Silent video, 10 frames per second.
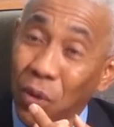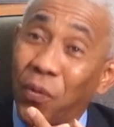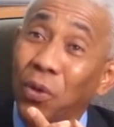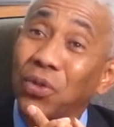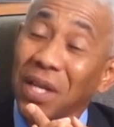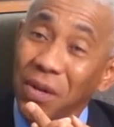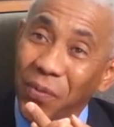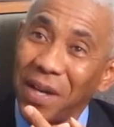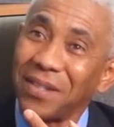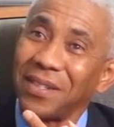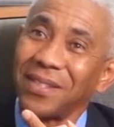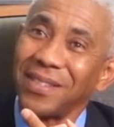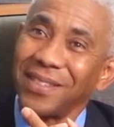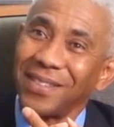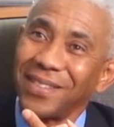of those
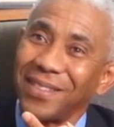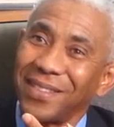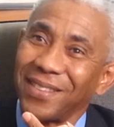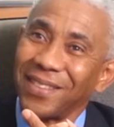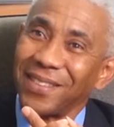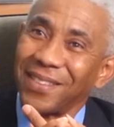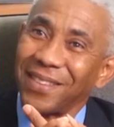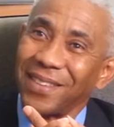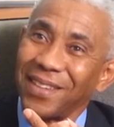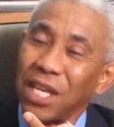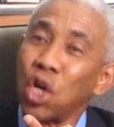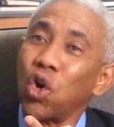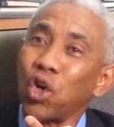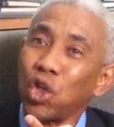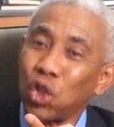sacrifices in
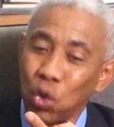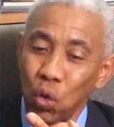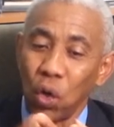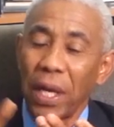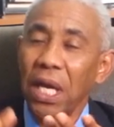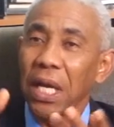order to